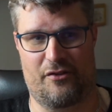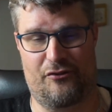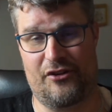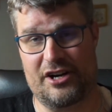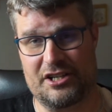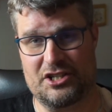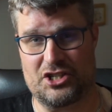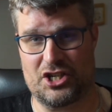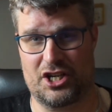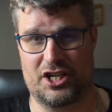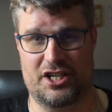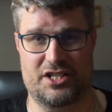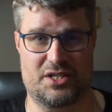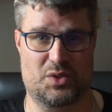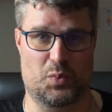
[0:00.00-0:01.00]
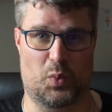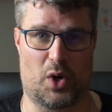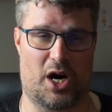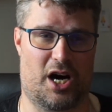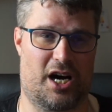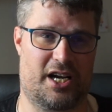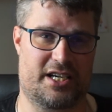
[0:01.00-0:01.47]
functions,
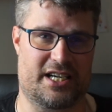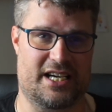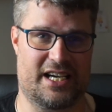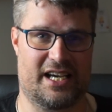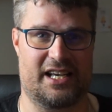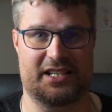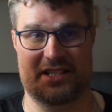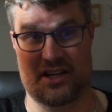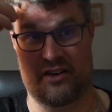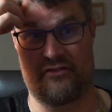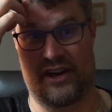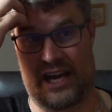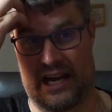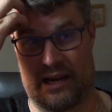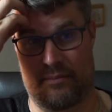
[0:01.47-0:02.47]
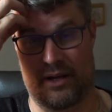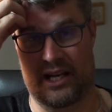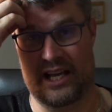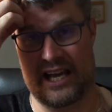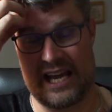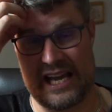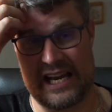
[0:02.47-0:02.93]
what is
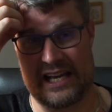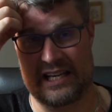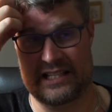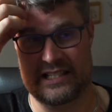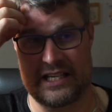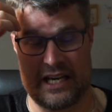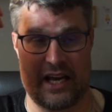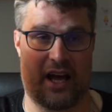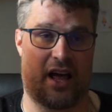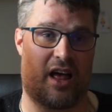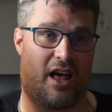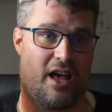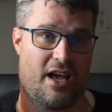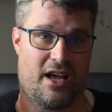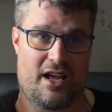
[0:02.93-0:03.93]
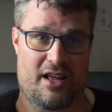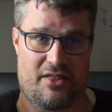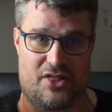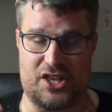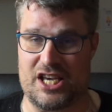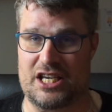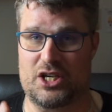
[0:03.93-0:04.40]
available in it.
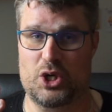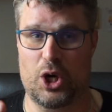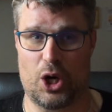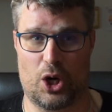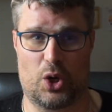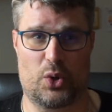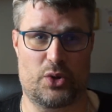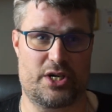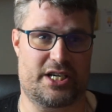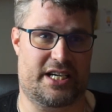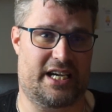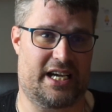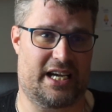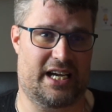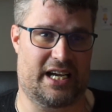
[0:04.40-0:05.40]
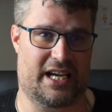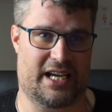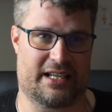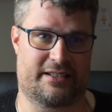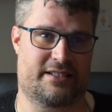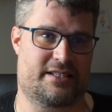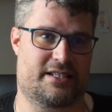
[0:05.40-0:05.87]
The code
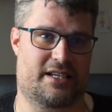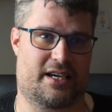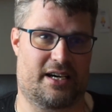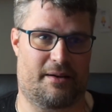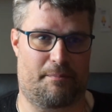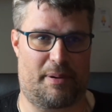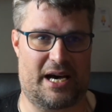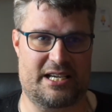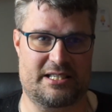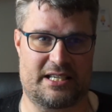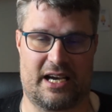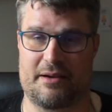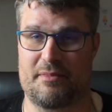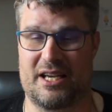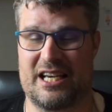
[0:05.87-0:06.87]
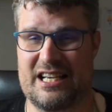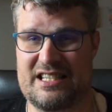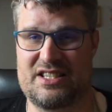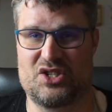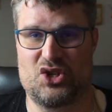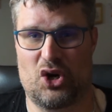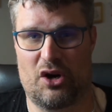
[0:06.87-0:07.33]
in PineTime
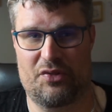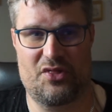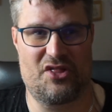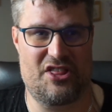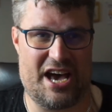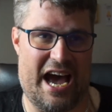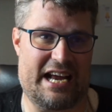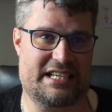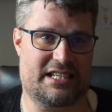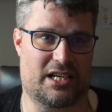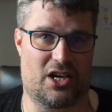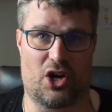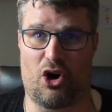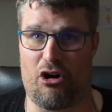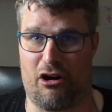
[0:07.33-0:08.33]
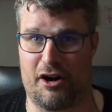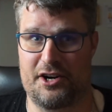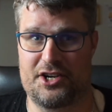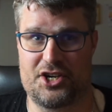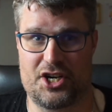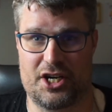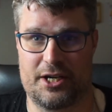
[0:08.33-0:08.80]
is not that
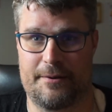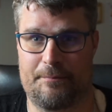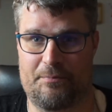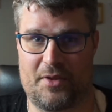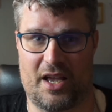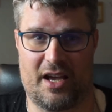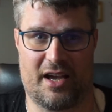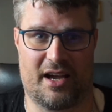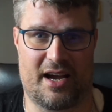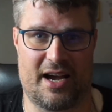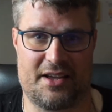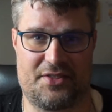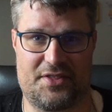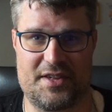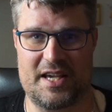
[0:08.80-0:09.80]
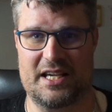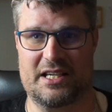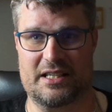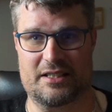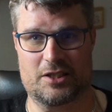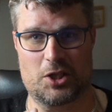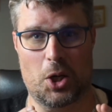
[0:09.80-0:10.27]
large. I
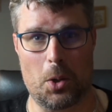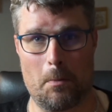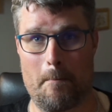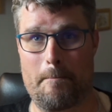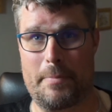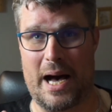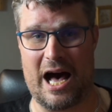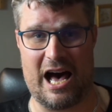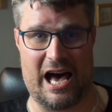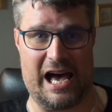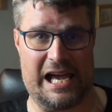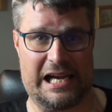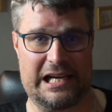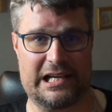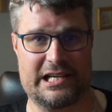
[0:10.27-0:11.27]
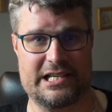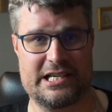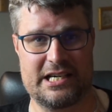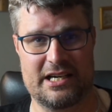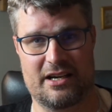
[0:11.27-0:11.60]
think compiled,